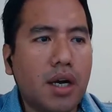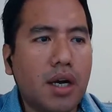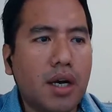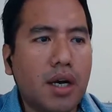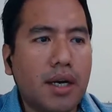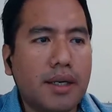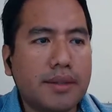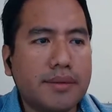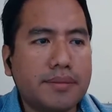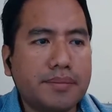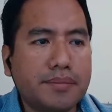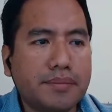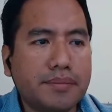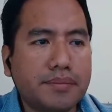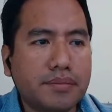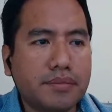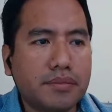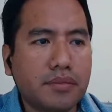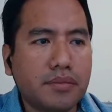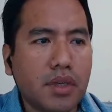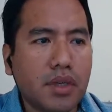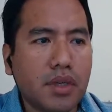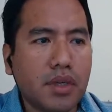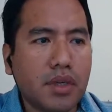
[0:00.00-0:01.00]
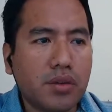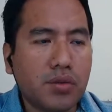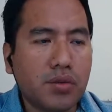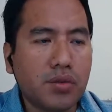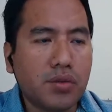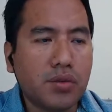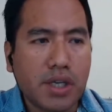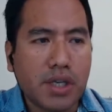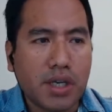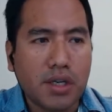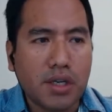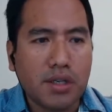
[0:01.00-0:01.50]
and
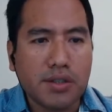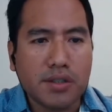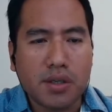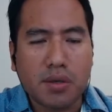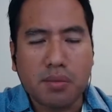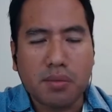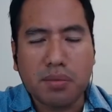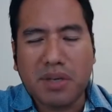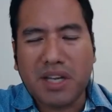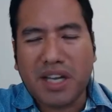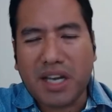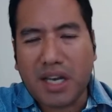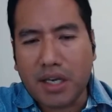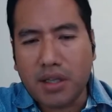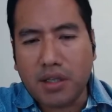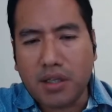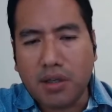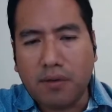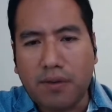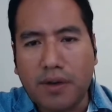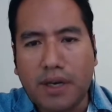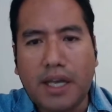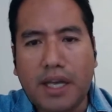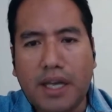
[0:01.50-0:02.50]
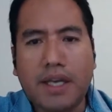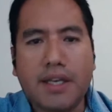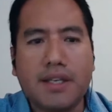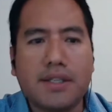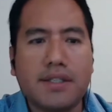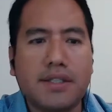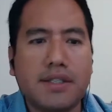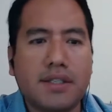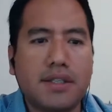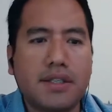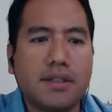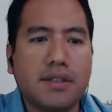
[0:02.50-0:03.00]
to sell some kind of
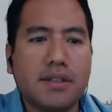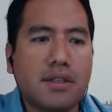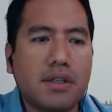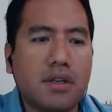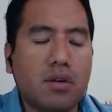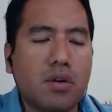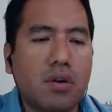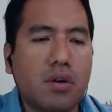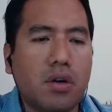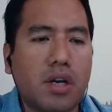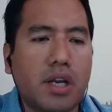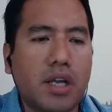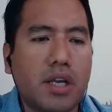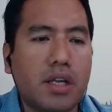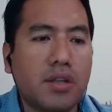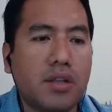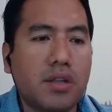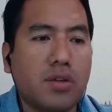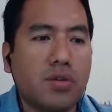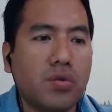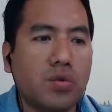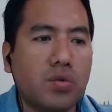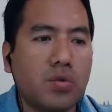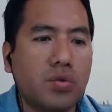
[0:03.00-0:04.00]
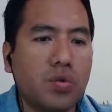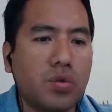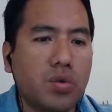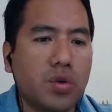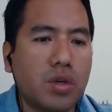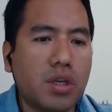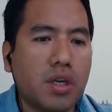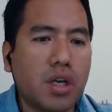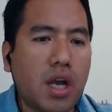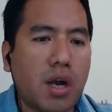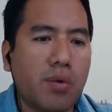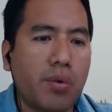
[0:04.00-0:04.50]
license or like to
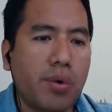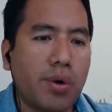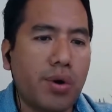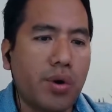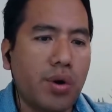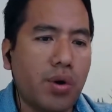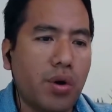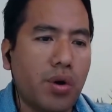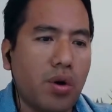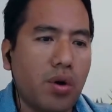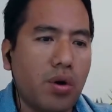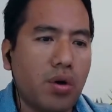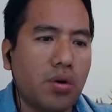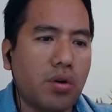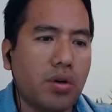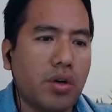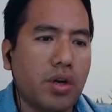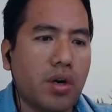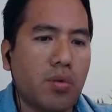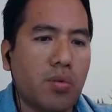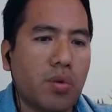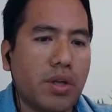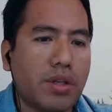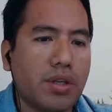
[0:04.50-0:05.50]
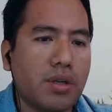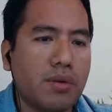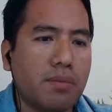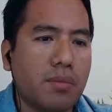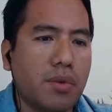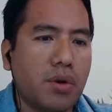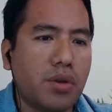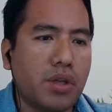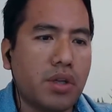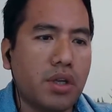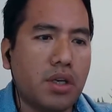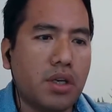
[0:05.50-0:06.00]
doing our own groundwater
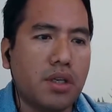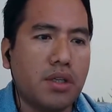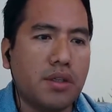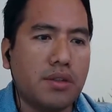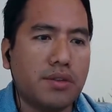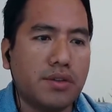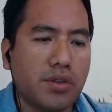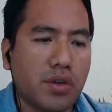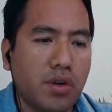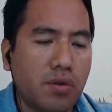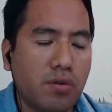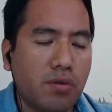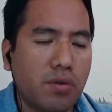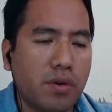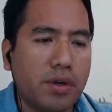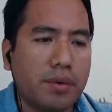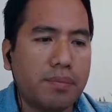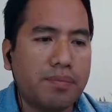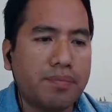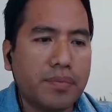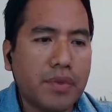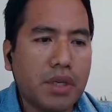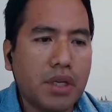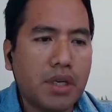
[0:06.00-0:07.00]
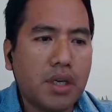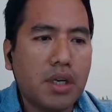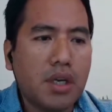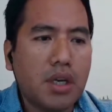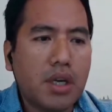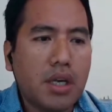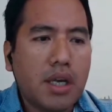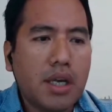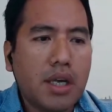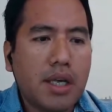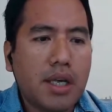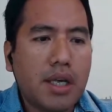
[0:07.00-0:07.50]
modeling software.
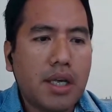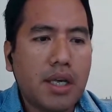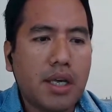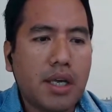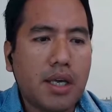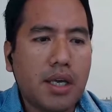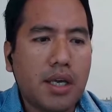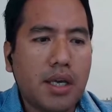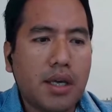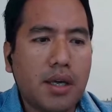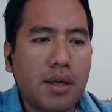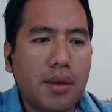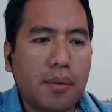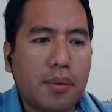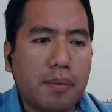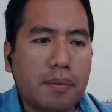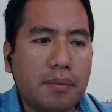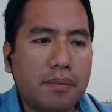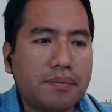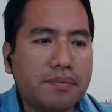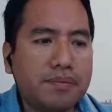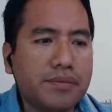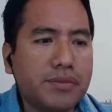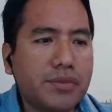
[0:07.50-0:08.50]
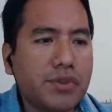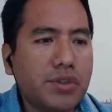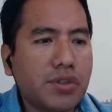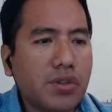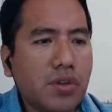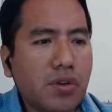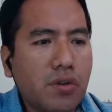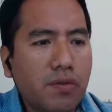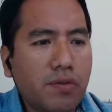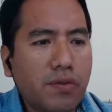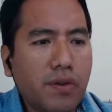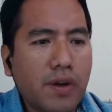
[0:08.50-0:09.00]
Um,
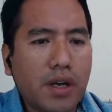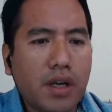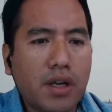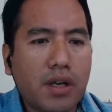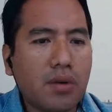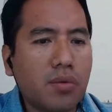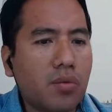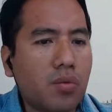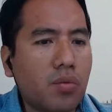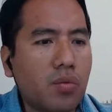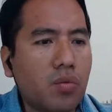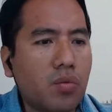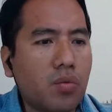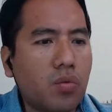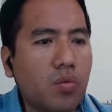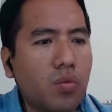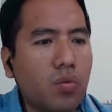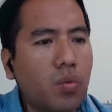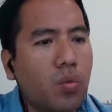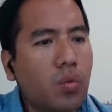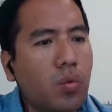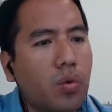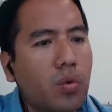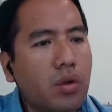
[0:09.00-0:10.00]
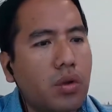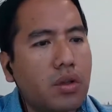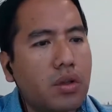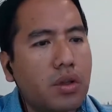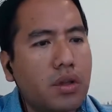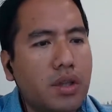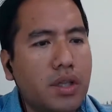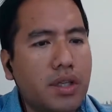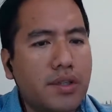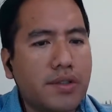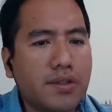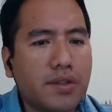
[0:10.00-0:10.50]
so far,
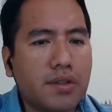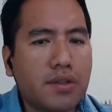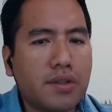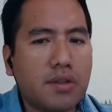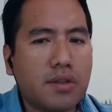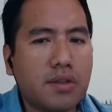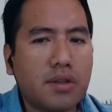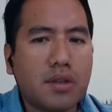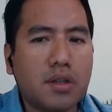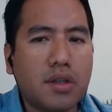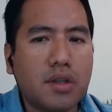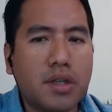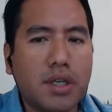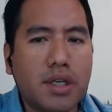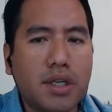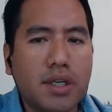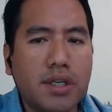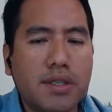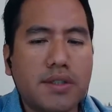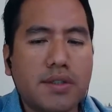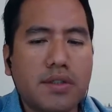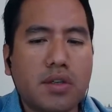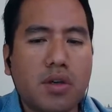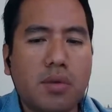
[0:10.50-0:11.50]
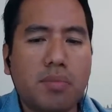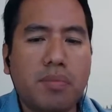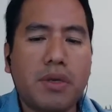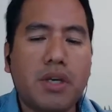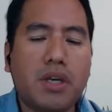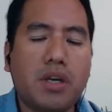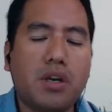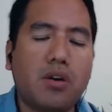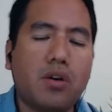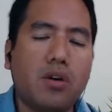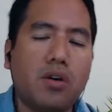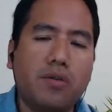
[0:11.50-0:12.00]
this this topic
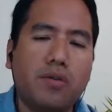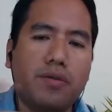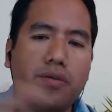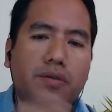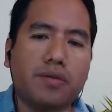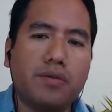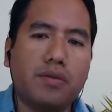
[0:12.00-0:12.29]
of